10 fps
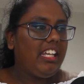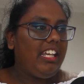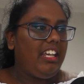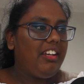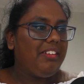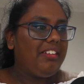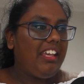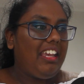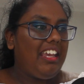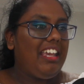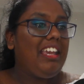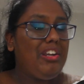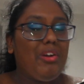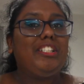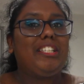He
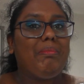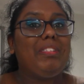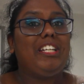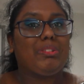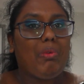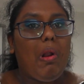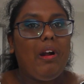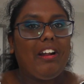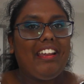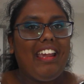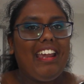knows something's wrong